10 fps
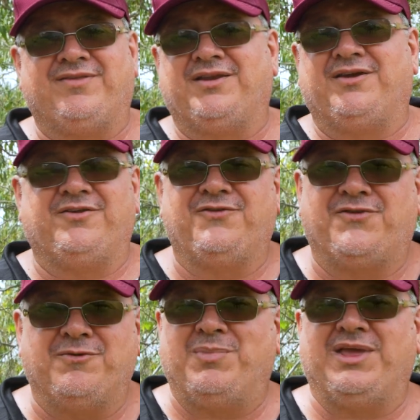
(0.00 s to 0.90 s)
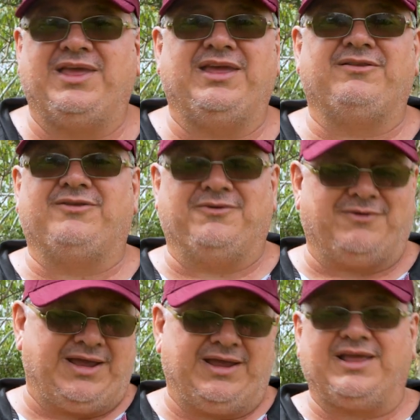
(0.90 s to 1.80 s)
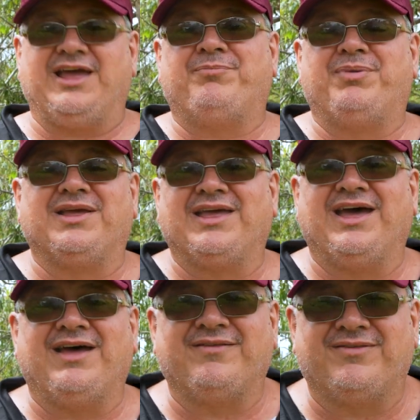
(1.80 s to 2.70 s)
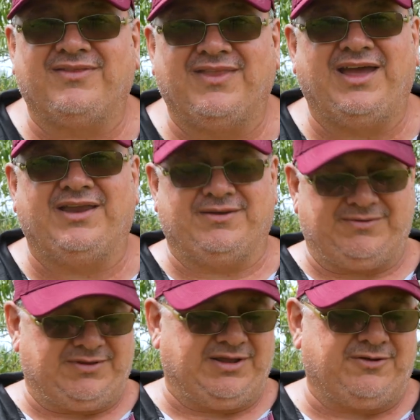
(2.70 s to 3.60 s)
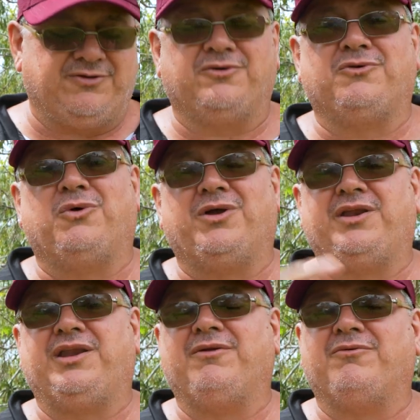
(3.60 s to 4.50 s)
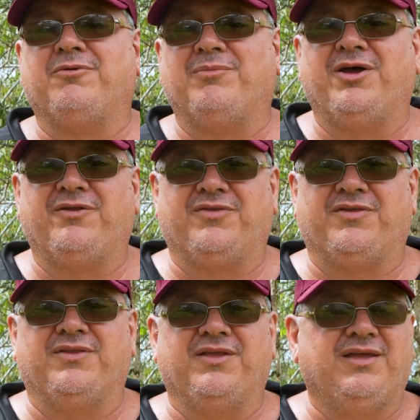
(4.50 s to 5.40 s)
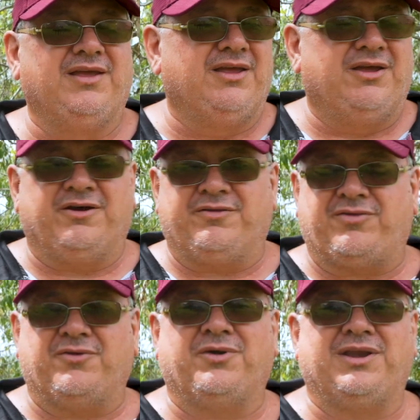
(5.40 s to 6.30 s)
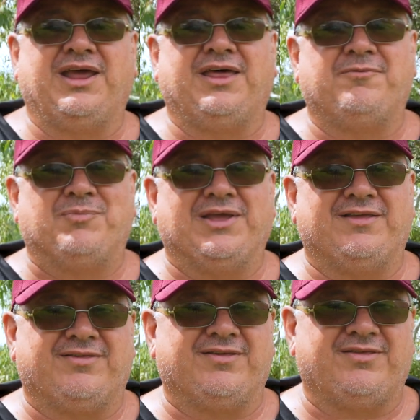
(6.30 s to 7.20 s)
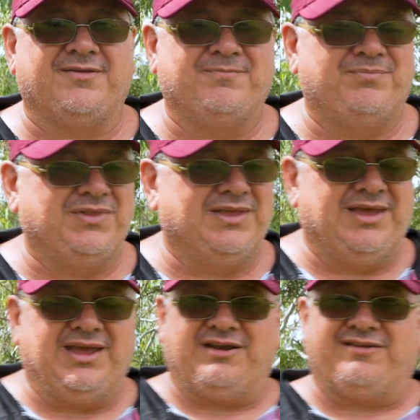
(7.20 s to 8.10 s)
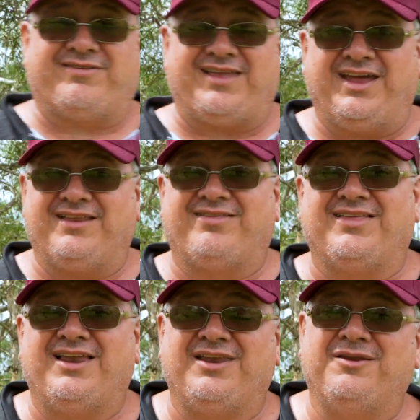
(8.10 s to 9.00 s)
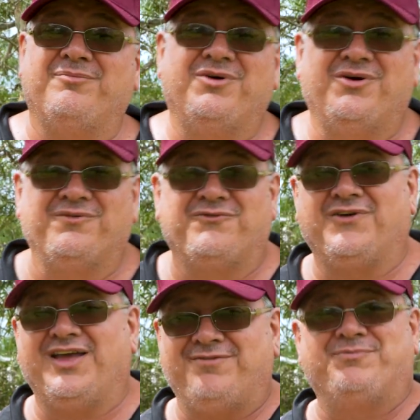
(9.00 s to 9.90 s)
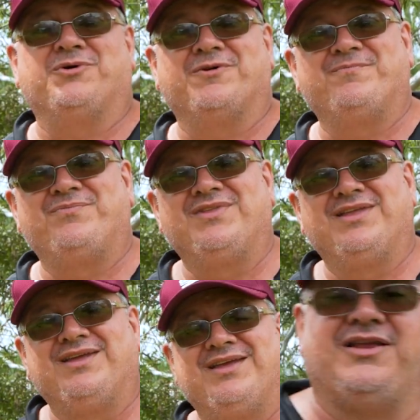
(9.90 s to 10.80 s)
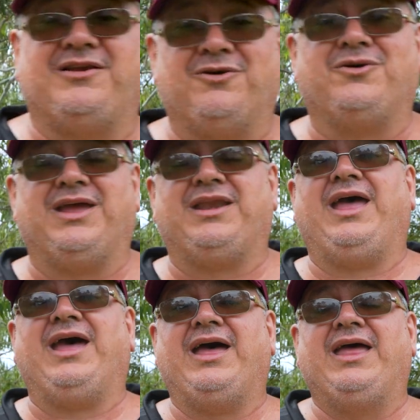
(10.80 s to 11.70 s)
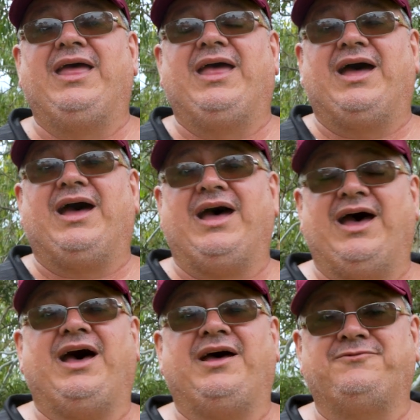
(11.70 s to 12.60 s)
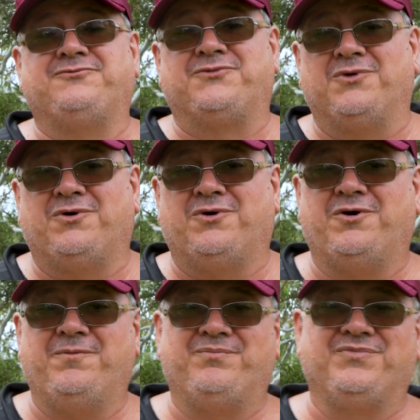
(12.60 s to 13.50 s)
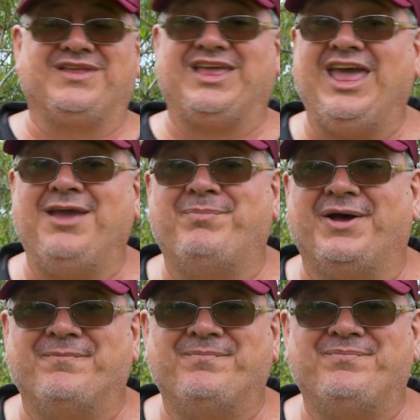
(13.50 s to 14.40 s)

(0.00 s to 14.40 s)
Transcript: that I used to be into. I had a couple of cars and that, and good quality remotes, and I sorted other pieces and I started selling them on Facebook. So you look at a hard floor camper,